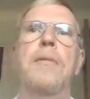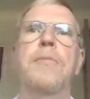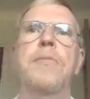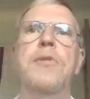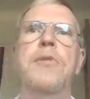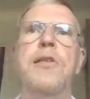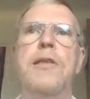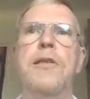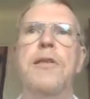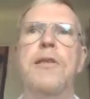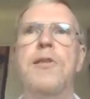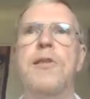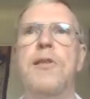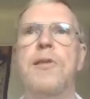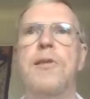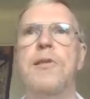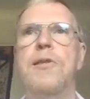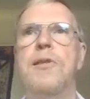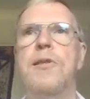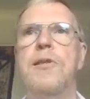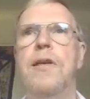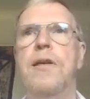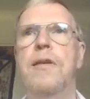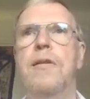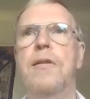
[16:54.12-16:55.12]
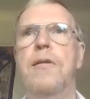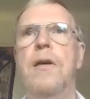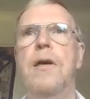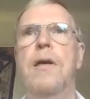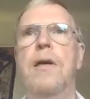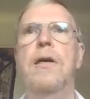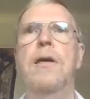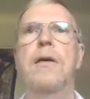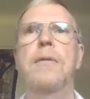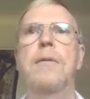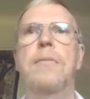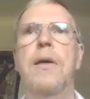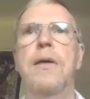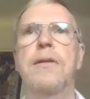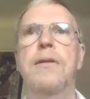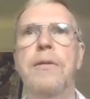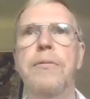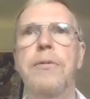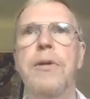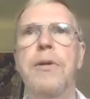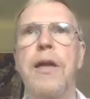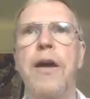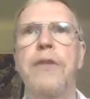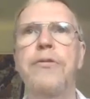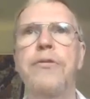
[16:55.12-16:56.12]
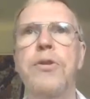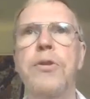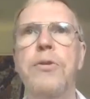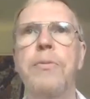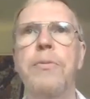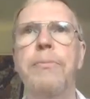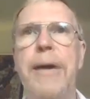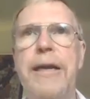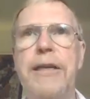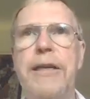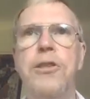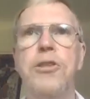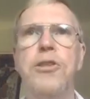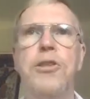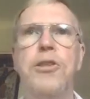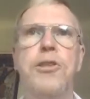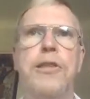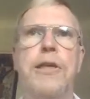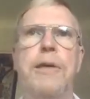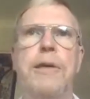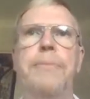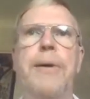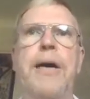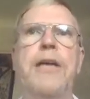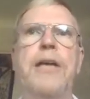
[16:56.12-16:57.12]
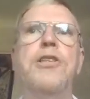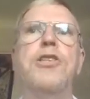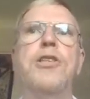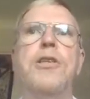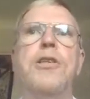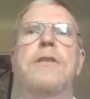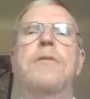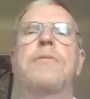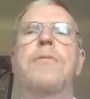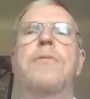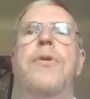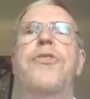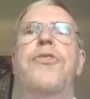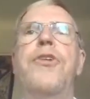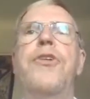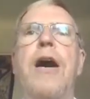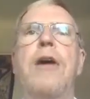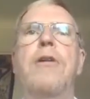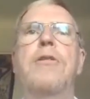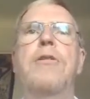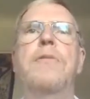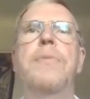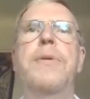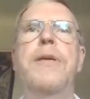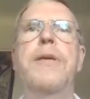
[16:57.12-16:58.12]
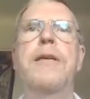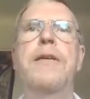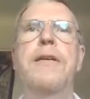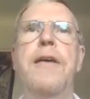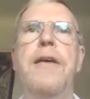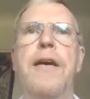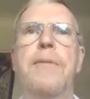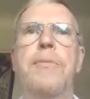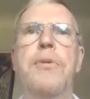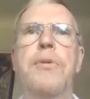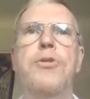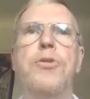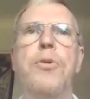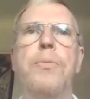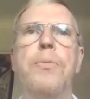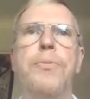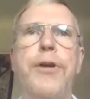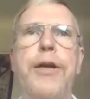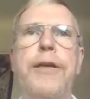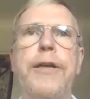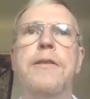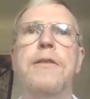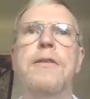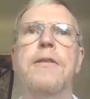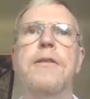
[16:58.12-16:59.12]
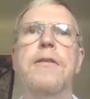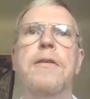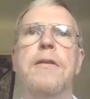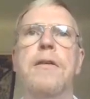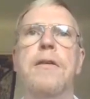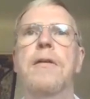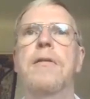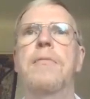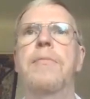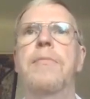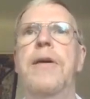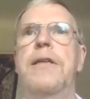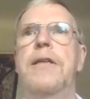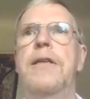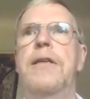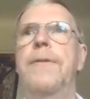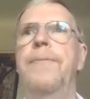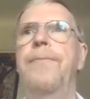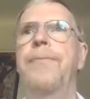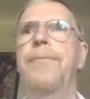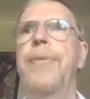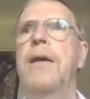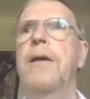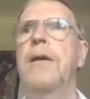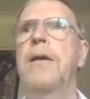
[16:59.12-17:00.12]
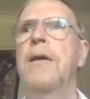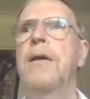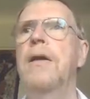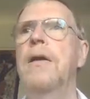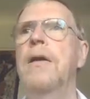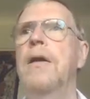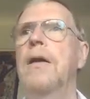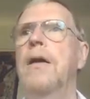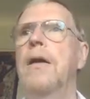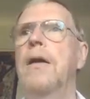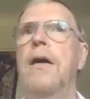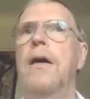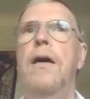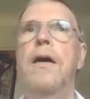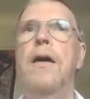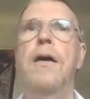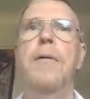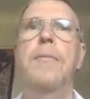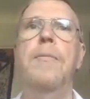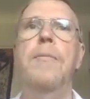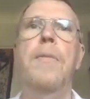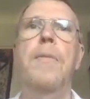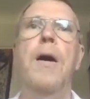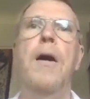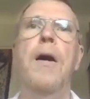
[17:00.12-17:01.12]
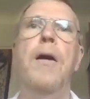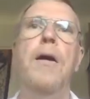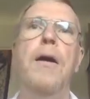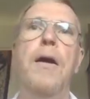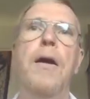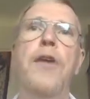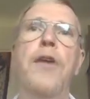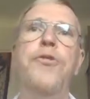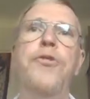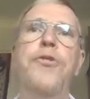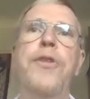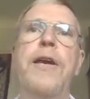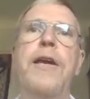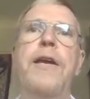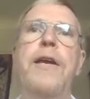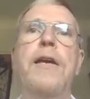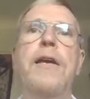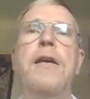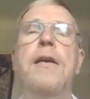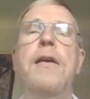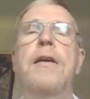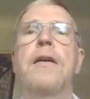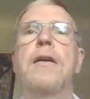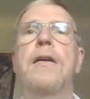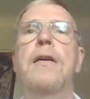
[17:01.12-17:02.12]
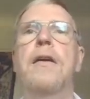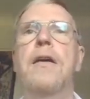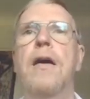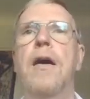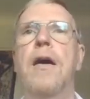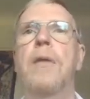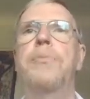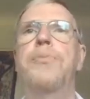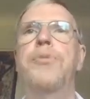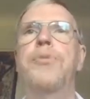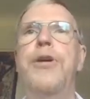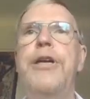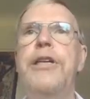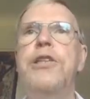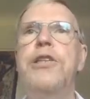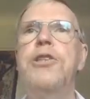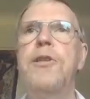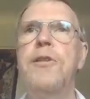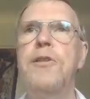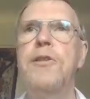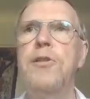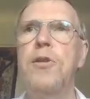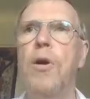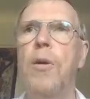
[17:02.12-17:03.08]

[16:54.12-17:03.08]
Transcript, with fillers: citizens, then they will have to manage their budget without being able to print money. If they breach this